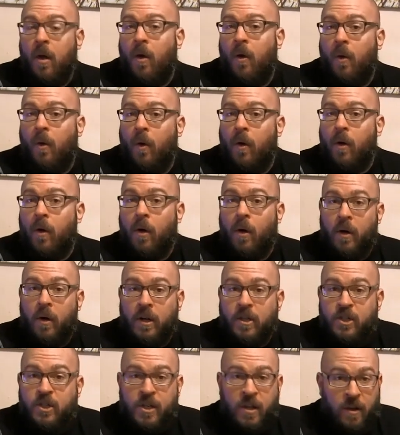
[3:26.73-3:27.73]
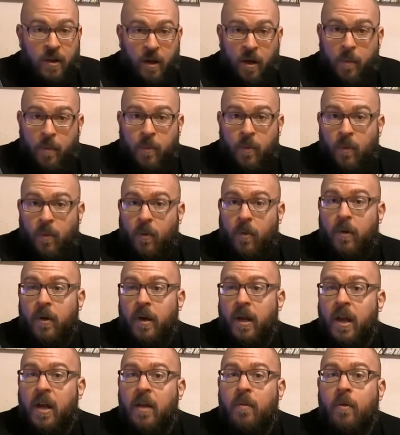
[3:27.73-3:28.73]
or on a chin up
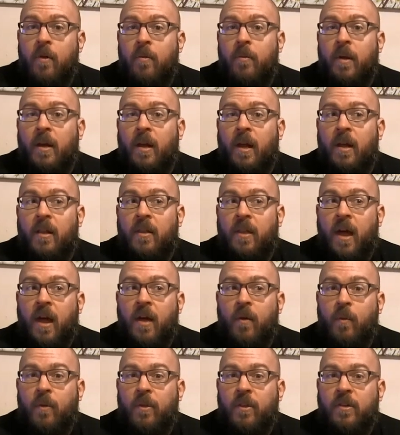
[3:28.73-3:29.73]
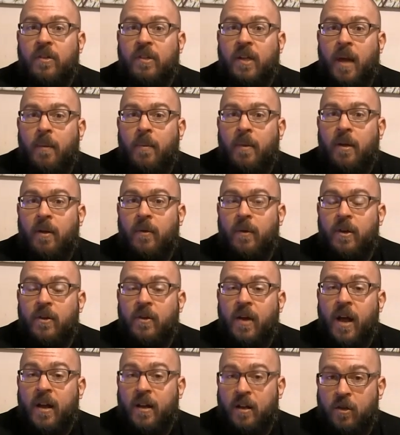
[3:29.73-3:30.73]
or any movement like that with the scapula
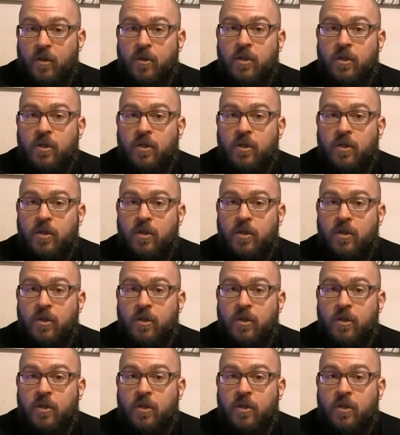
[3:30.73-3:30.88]
retracted.